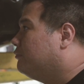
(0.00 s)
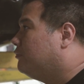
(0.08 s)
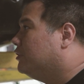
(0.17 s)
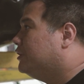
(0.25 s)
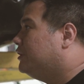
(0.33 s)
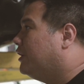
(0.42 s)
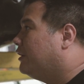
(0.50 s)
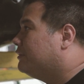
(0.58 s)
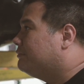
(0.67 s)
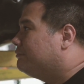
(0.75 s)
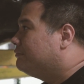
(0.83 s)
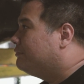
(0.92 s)
Really not
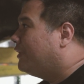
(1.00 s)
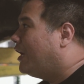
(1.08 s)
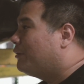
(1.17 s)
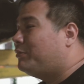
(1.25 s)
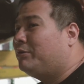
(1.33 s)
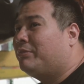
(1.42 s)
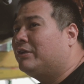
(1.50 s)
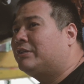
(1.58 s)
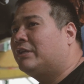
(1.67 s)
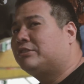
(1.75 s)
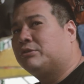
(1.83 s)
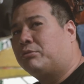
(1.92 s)
happy about
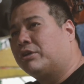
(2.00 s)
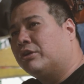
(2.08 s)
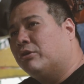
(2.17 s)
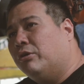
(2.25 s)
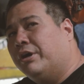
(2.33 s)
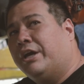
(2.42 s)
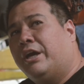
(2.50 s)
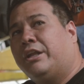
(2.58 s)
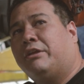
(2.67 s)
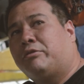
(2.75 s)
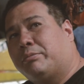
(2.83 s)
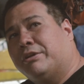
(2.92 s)
that. So we're going to go ahead
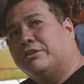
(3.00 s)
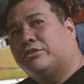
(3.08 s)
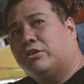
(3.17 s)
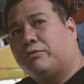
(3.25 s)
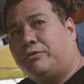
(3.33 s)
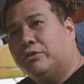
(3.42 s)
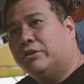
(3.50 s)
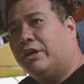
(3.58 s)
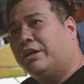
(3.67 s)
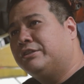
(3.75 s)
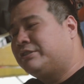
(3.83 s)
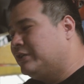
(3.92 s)
and replace all the fuel
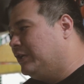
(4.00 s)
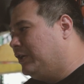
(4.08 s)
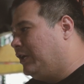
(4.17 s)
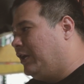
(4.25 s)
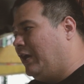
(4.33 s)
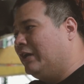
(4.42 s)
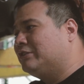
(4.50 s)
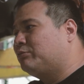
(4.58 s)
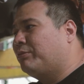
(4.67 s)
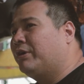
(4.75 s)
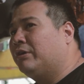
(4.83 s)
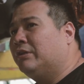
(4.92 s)
lines, as
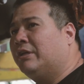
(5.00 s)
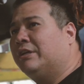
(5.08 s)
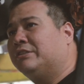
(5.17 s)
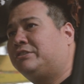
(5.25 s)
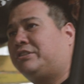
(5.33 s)
well as